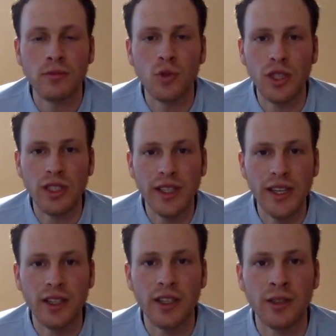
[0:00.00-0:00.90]
What do you
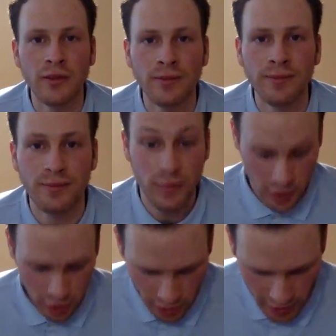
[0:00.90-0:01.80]
think?
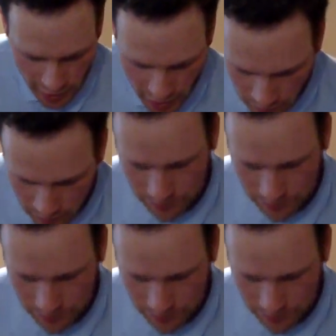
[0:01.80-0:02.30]
Let's try again.